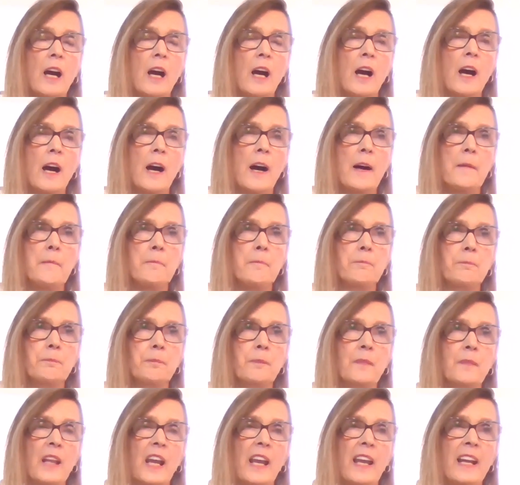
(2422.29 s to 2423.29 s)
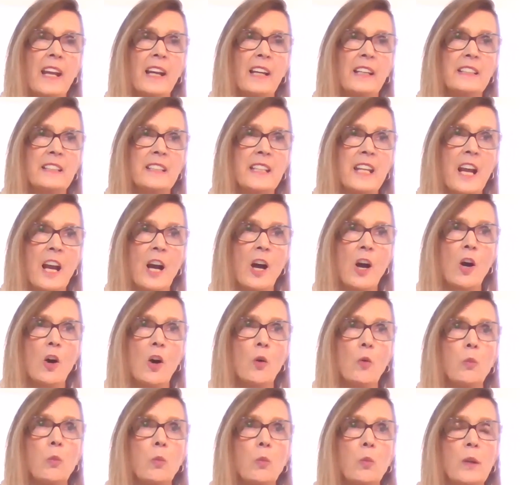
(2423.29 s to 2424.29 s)
And
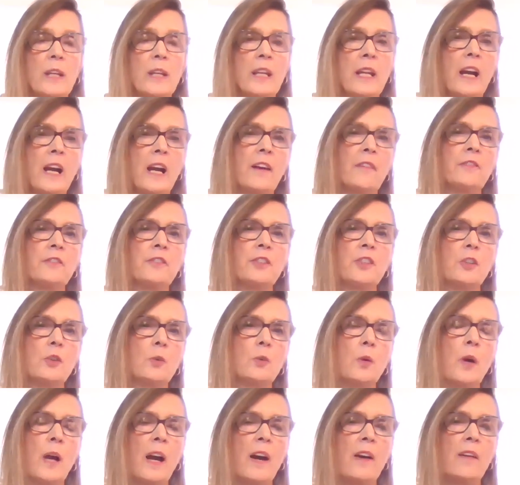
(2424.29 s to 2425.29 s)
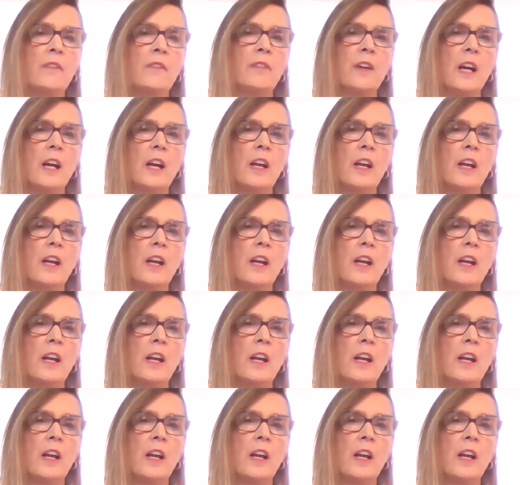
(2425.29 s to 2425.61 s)
now we have to have